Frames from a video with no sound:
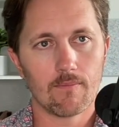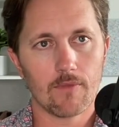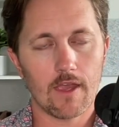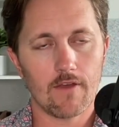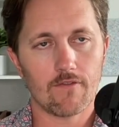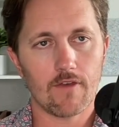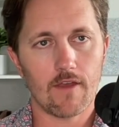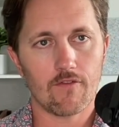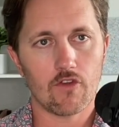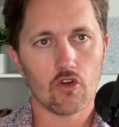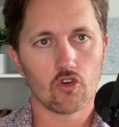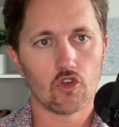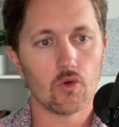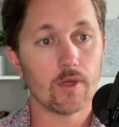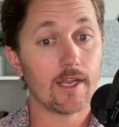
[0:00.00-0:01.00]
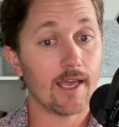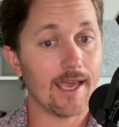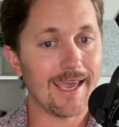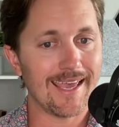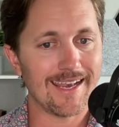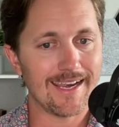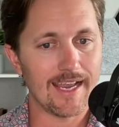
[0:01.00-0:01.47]
if you're doing it
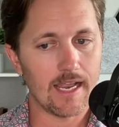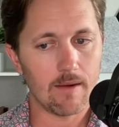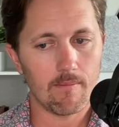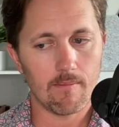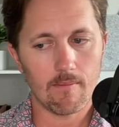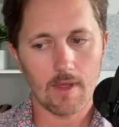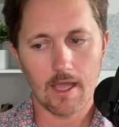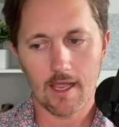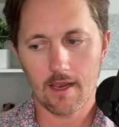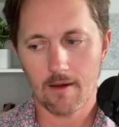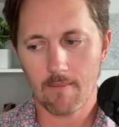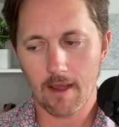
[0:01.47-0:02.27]
in